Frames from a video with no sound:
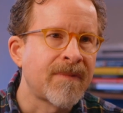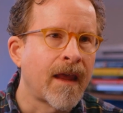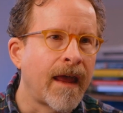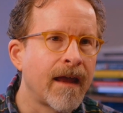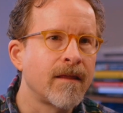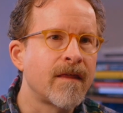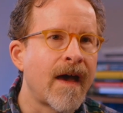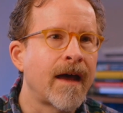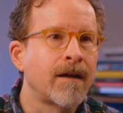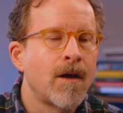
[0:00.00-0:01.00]
And
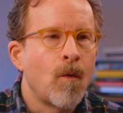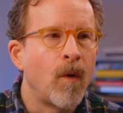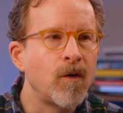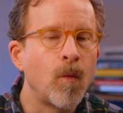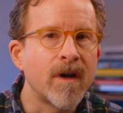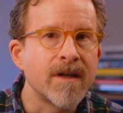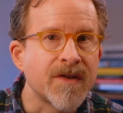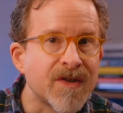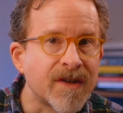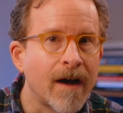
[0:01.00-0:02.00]
that when one
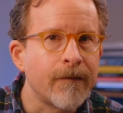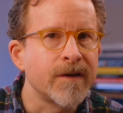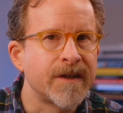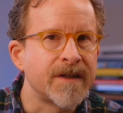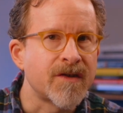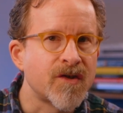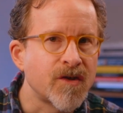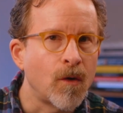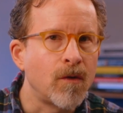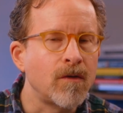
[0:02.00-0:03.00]
discovered that this
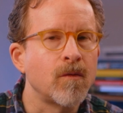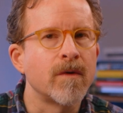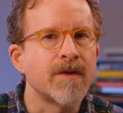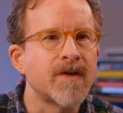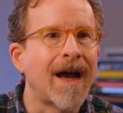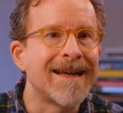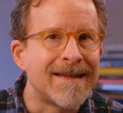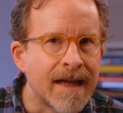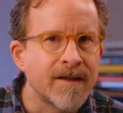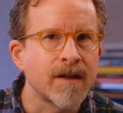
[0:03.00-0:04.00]
soul was
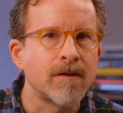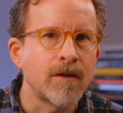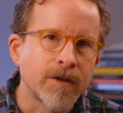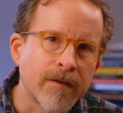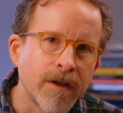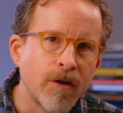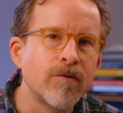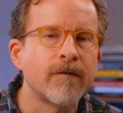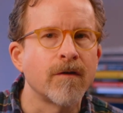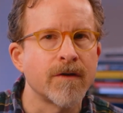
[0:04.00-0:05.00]
identical to the
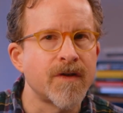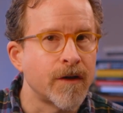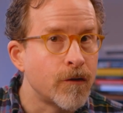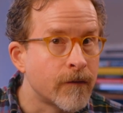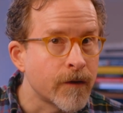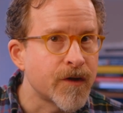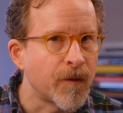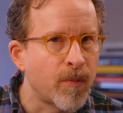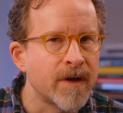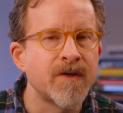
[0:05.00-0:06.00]
universe, the universal
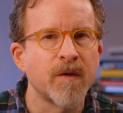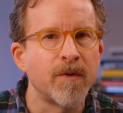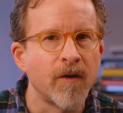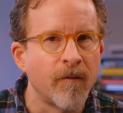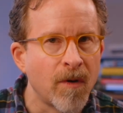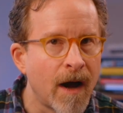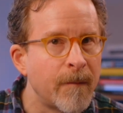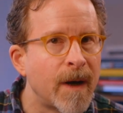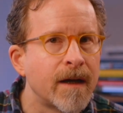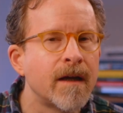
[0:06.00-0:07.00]
principle of
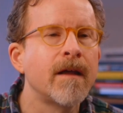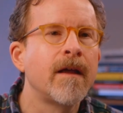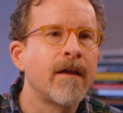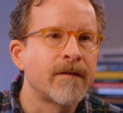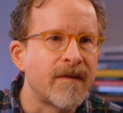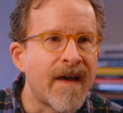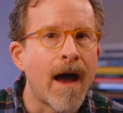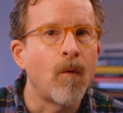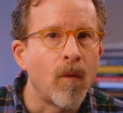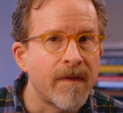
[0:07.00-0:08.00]
Brahman, that
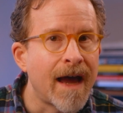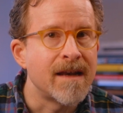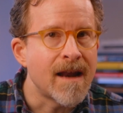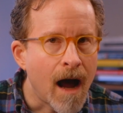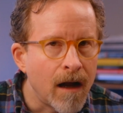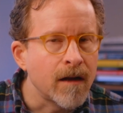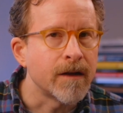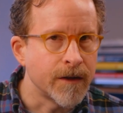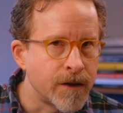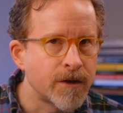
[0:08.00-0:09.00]
that, that
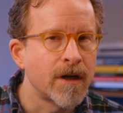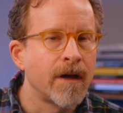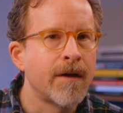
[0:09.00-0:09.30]
knowledge